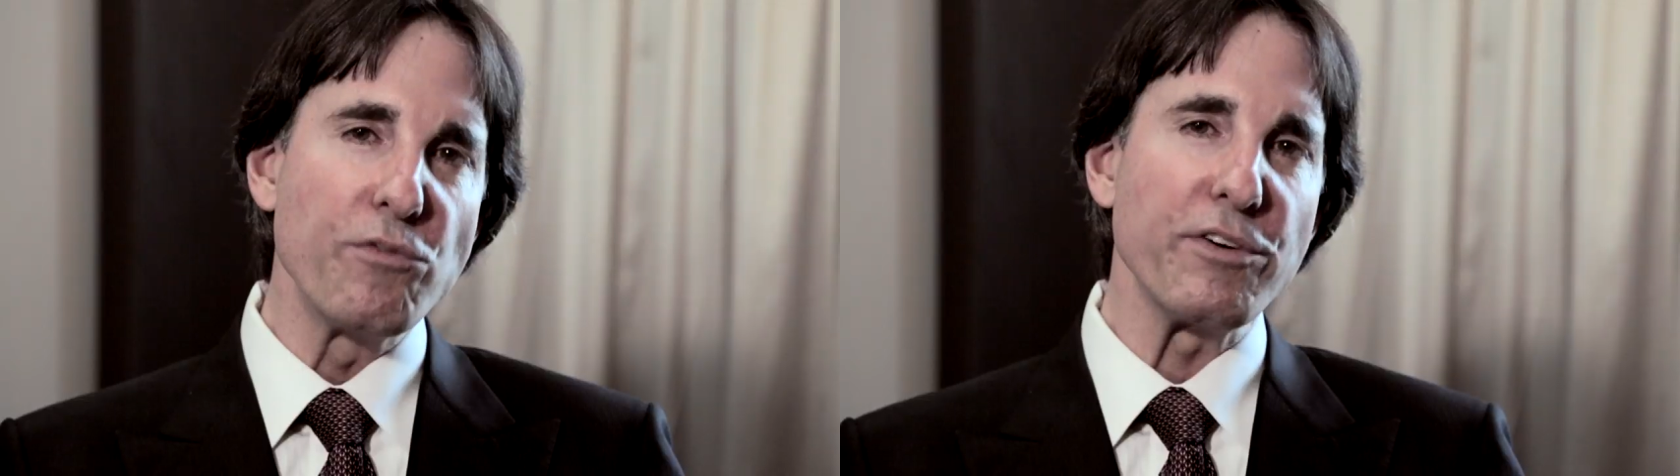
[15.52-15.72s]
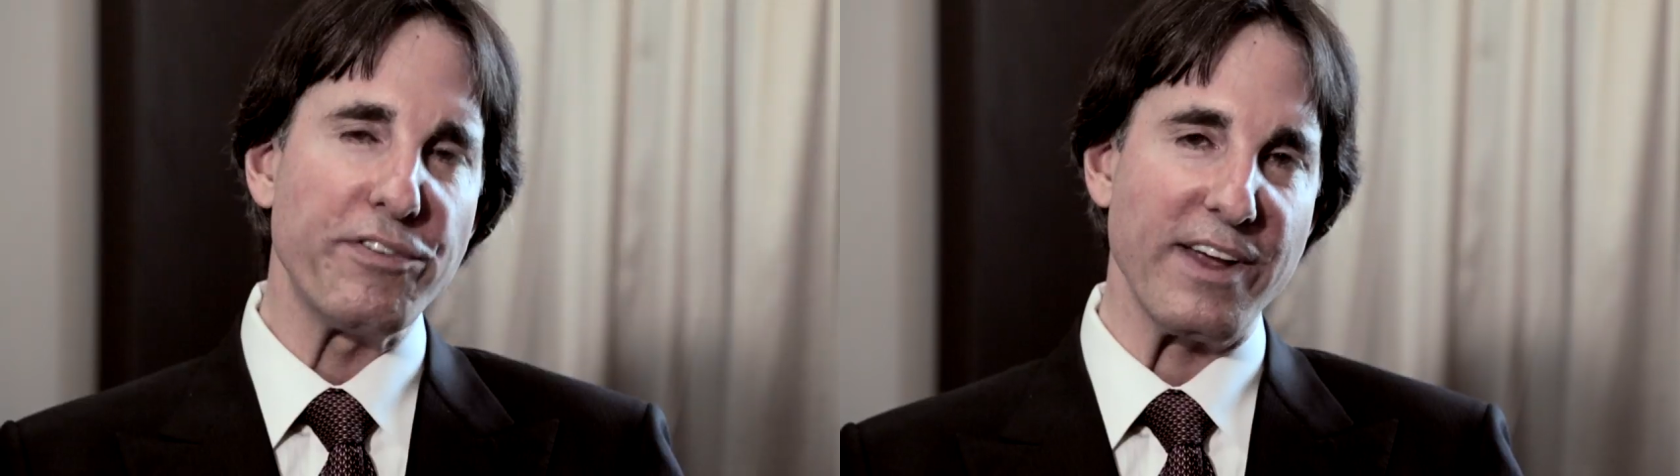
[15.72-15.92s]

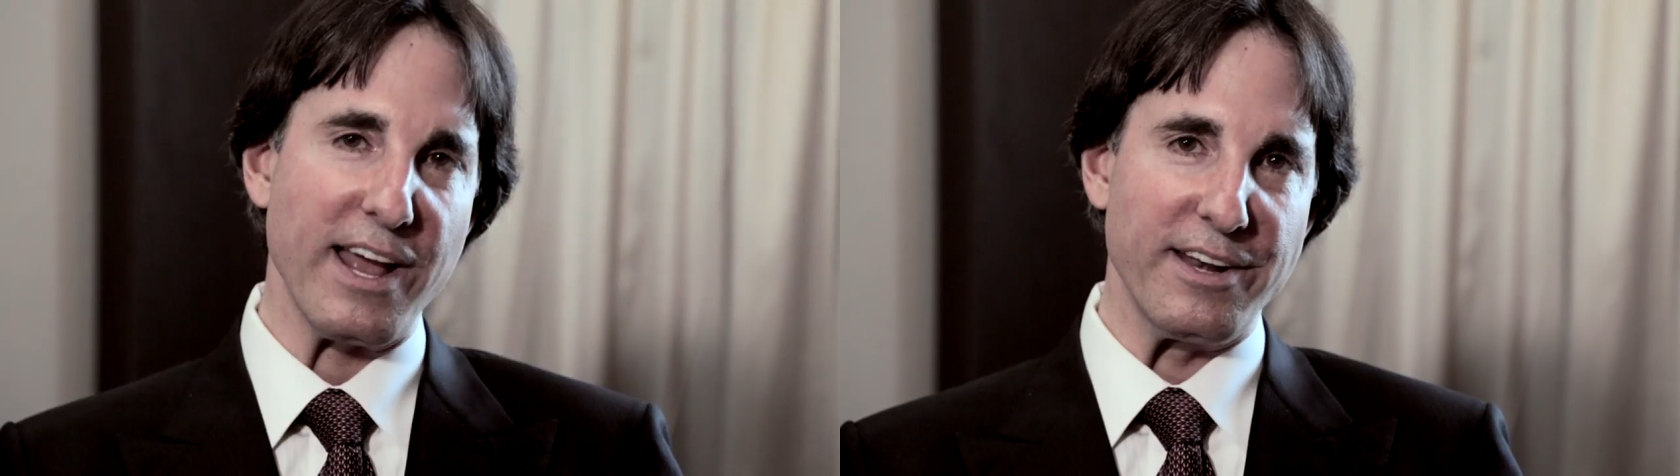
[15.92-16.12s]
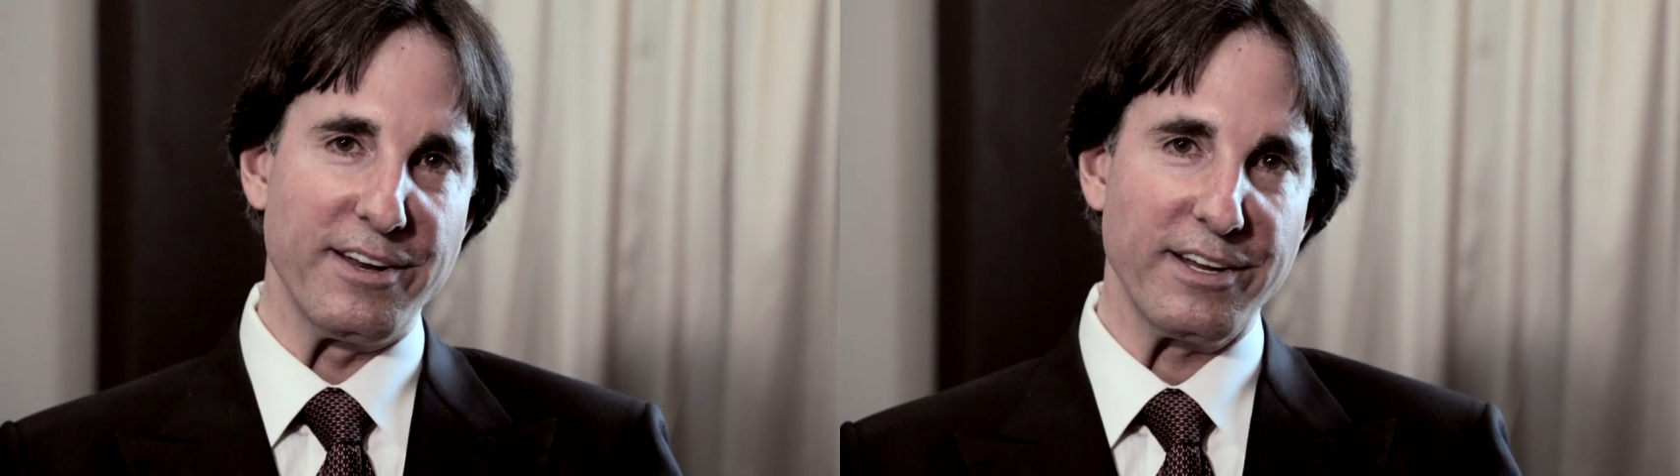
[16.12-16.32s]

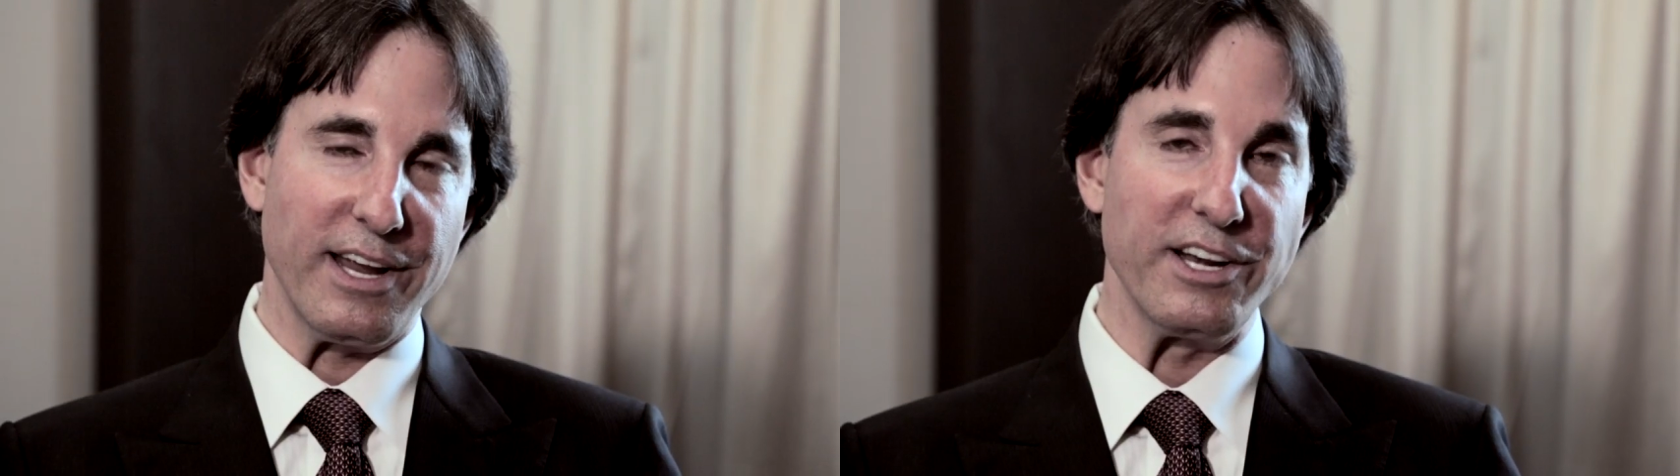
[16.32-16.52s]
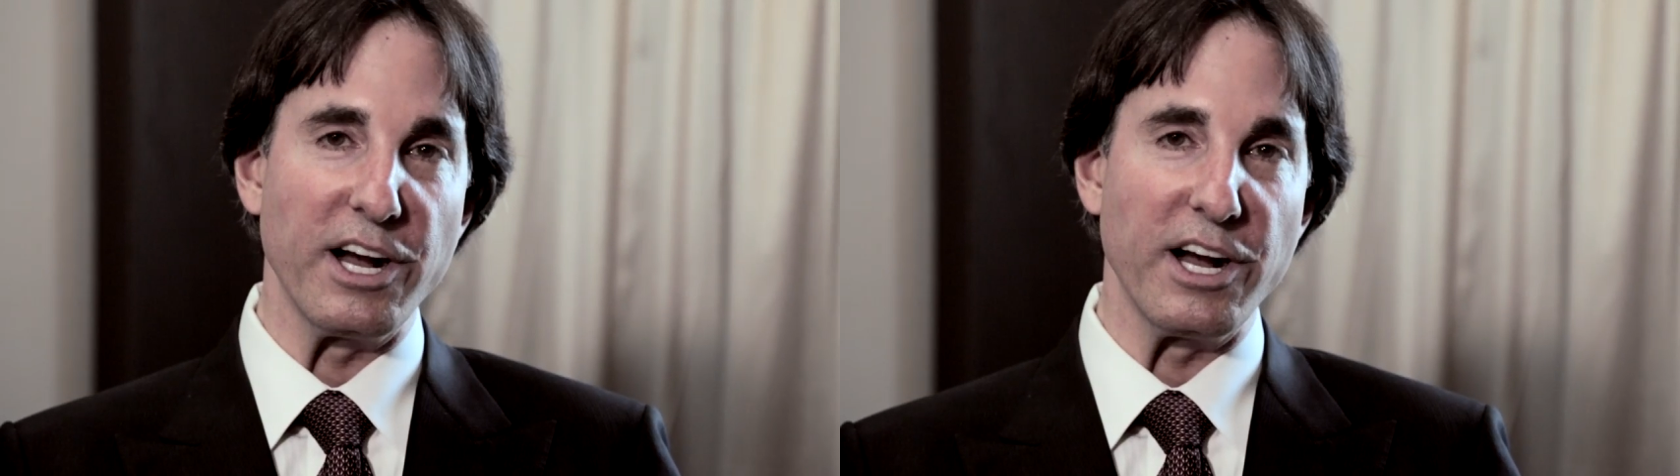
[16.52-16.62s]
overfed and